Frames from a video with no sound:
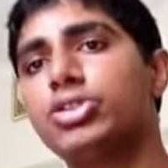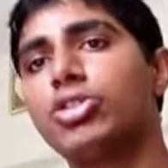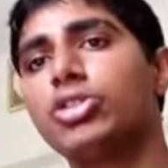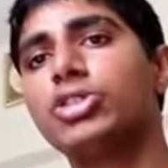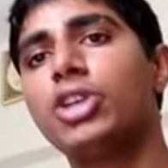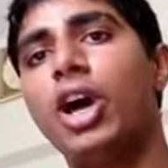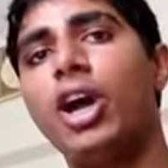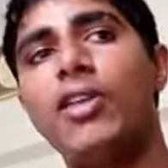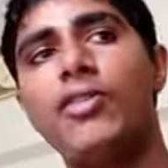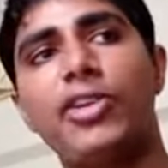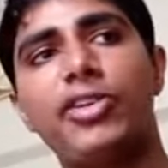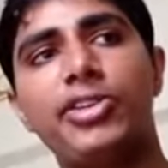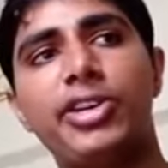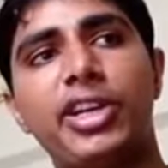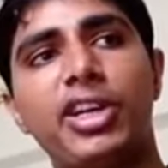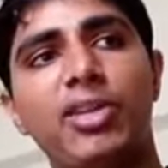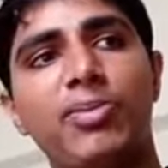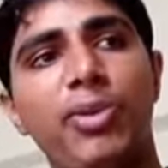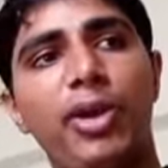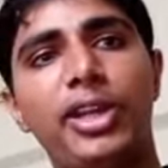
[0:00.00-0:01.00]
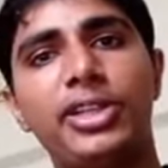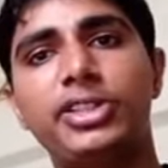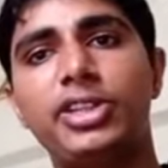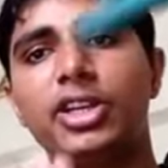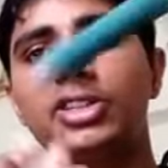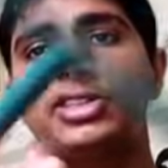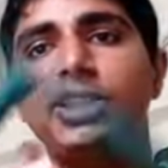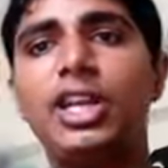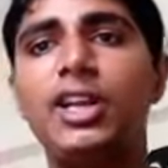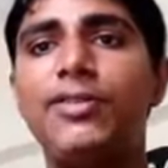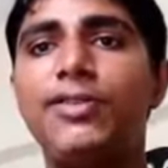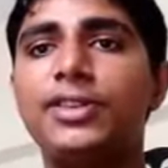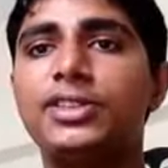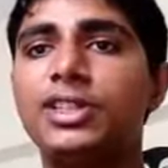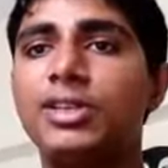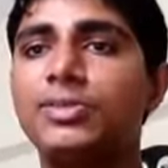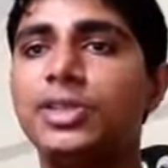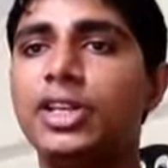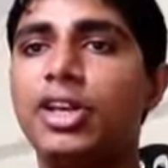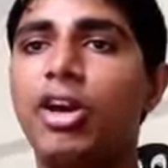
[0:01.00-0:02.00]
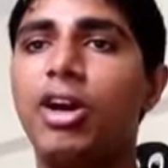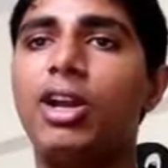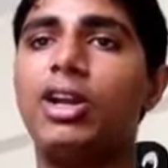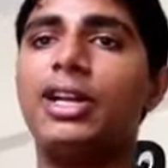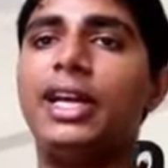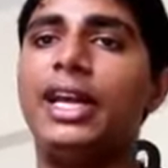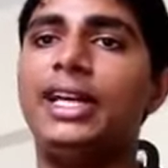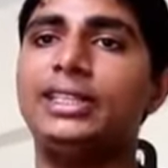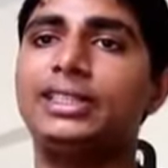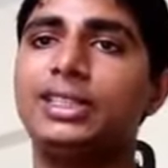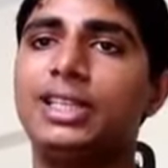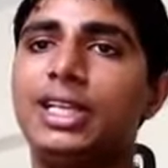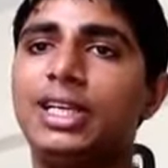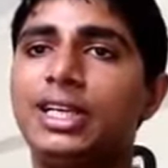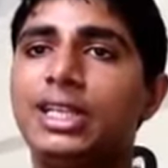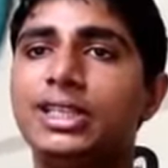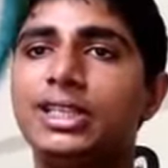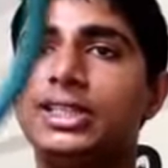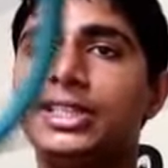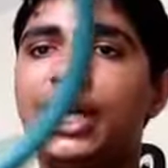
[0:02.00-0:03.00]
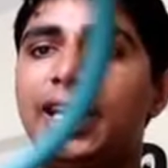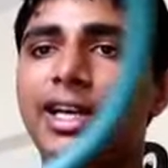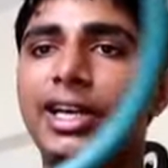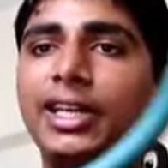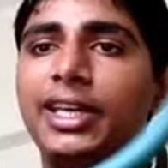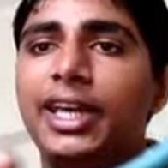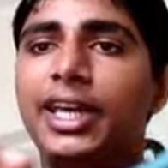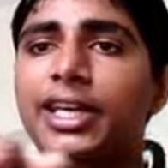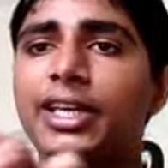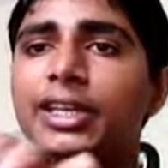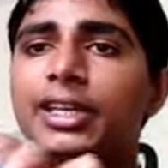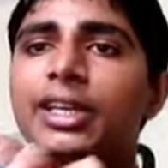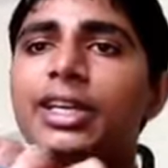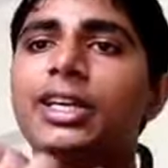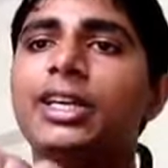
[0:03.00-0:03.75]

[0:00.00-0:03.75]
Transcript: resolve your trigger point yourself is something called as a Thera cane.